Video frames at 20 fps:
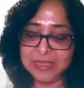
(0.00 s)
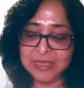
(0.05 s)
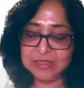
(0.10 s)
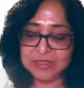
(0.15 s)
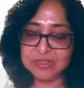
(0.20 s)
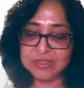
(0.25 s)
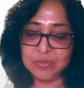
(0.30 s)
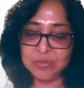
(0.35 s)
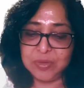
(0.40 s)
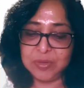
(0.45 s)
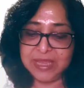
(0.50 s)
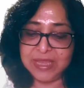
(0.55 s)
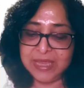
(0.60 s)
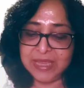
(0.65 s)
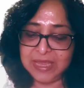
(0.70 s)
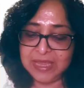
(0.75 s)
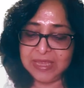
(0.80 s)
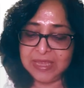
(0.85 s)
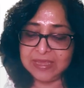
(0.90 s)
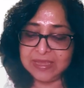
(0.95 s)
So
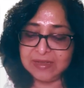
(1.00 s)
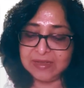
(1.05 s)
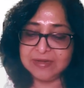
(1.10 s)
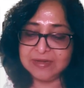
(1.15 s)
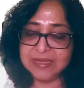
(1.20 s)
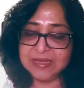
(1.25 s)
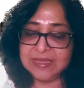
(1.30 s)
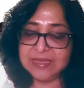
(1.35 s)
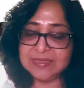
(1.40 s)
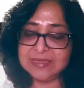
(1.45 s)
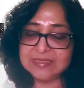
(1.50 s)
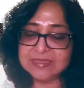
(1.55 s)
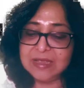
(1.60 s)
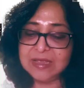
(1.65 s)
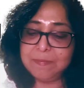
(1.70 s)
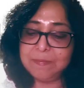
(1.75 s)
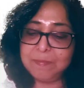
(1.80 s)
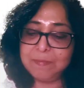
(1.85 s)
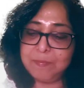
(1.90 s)
A here is